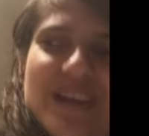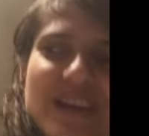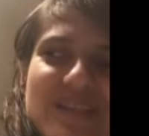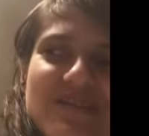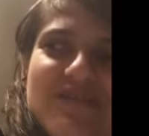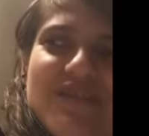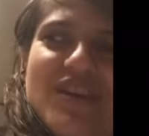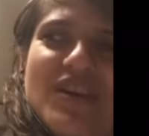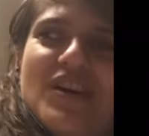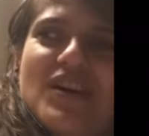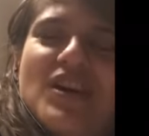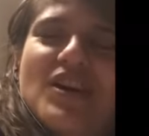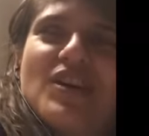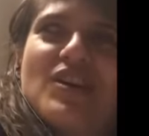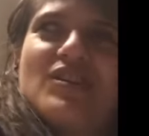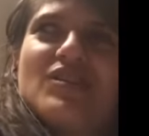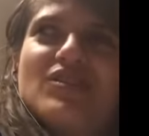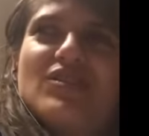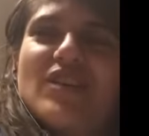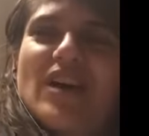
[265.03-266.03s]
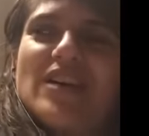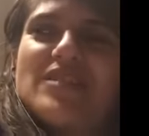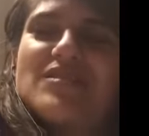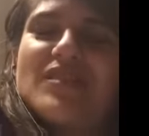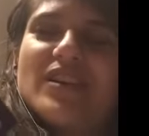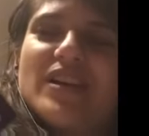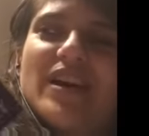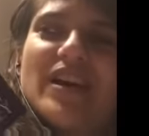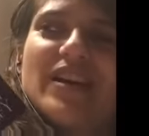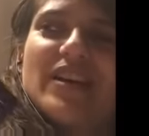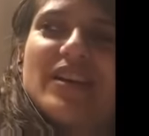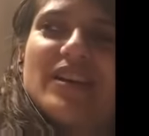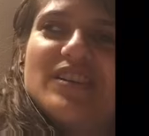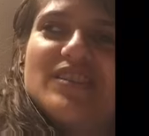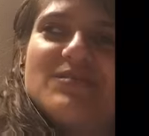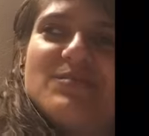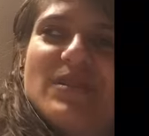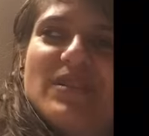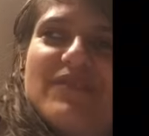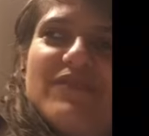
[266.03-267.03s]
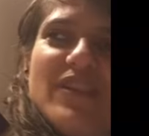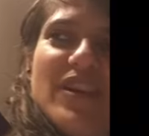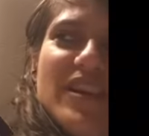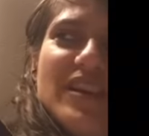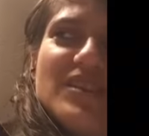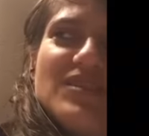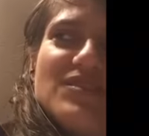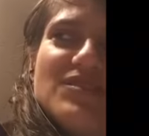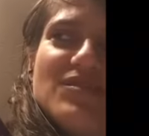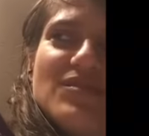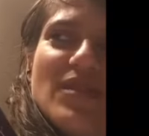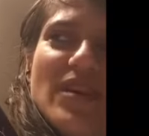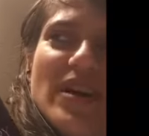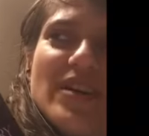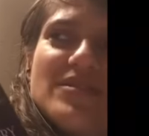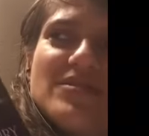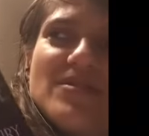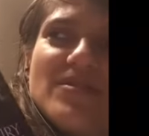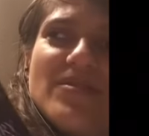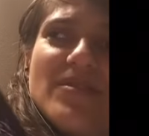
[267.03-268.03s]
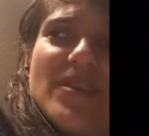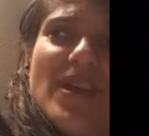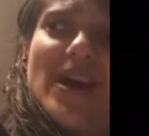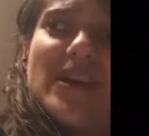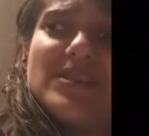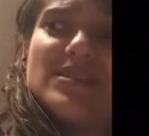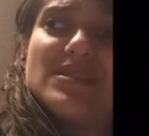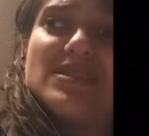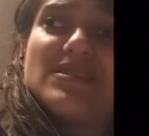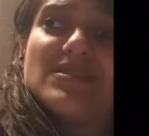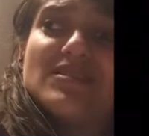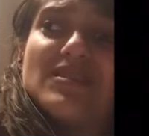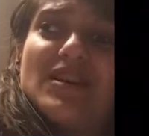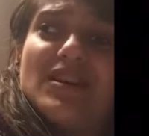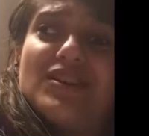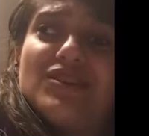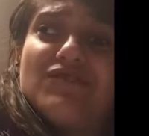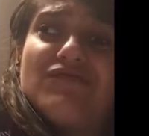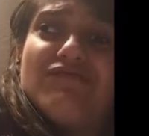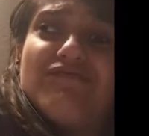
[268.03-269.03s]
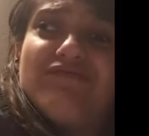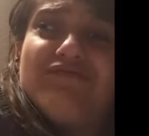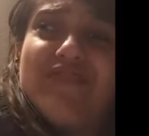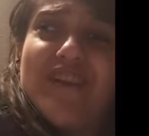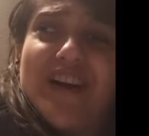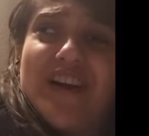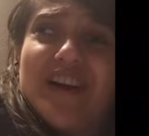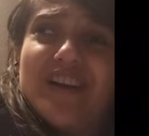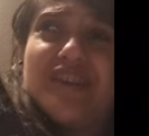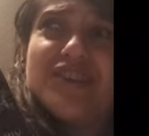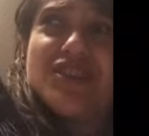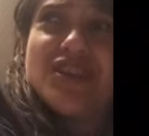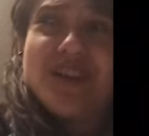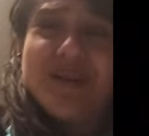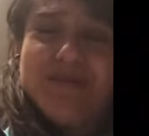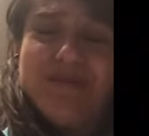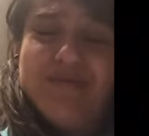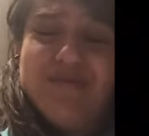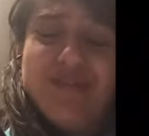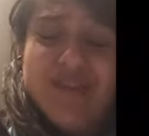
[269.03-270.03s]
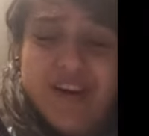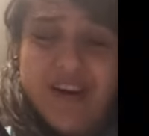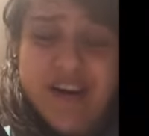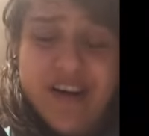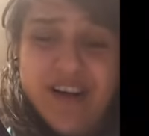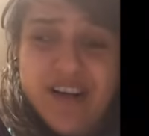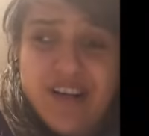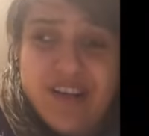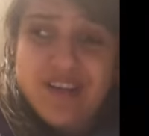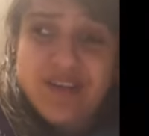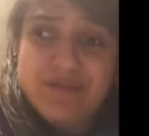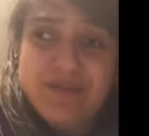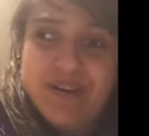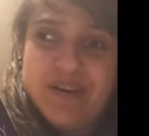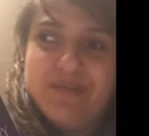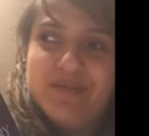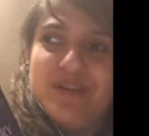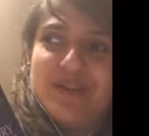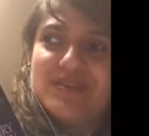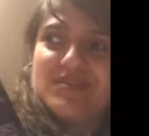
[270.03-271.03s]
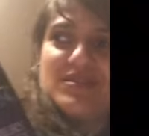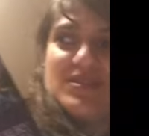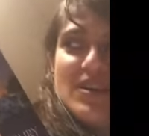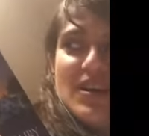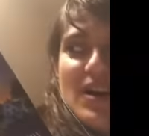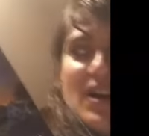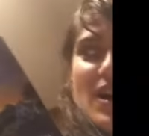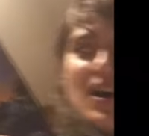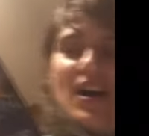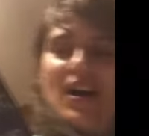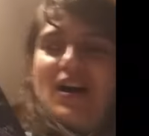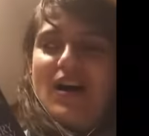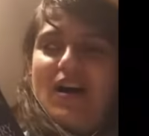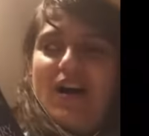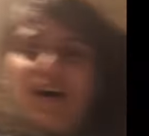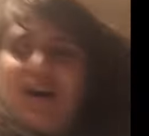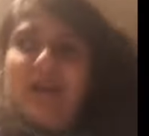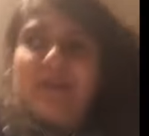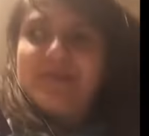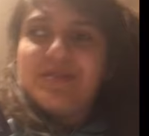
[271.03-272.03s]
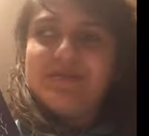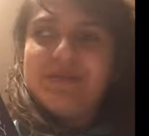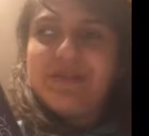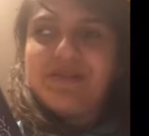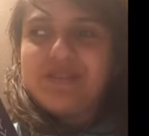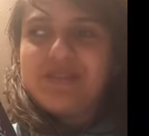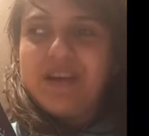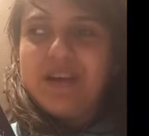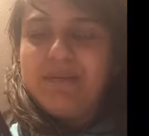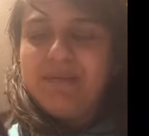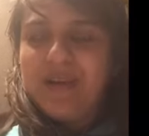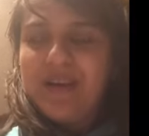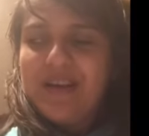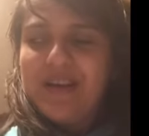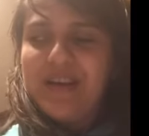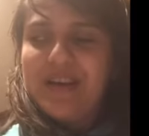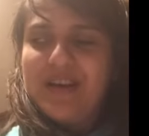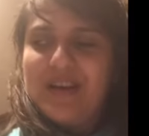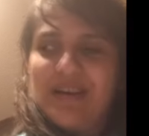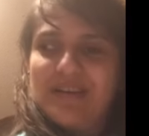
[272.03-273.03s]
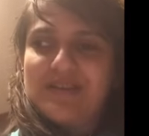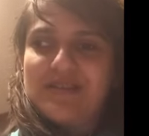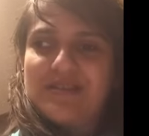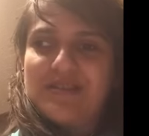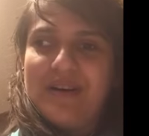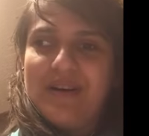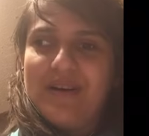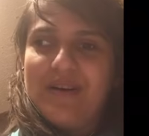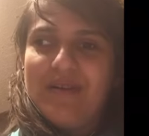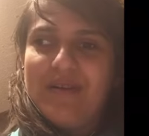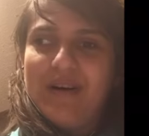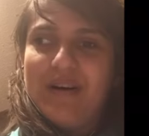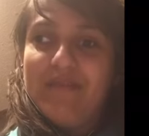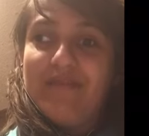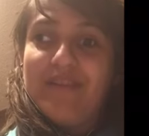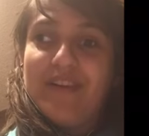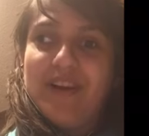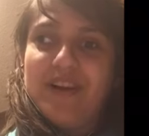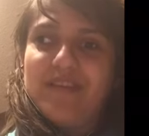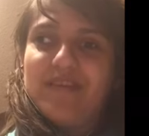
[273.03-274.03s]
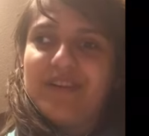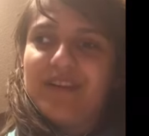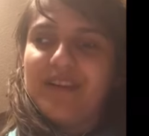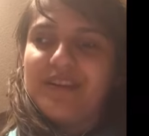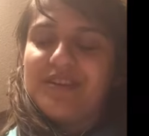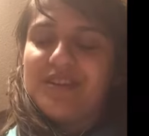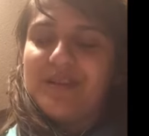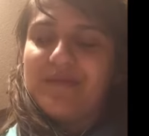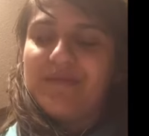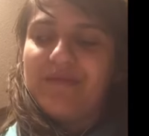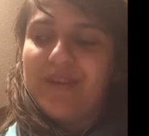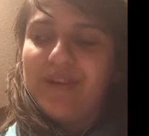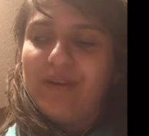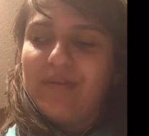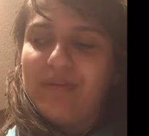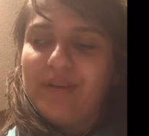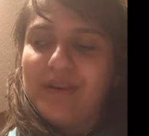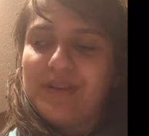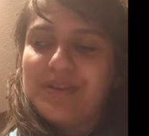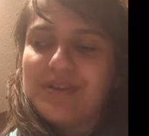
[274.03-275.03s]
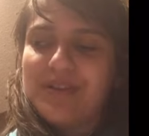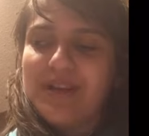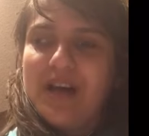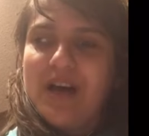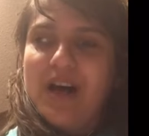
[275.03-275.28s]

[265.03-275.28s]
if you guys are Karen Kingsbury fans, you guys know that that's very cheap for Karen Kingsbury books, especially that many, and so very, very cheap for her books.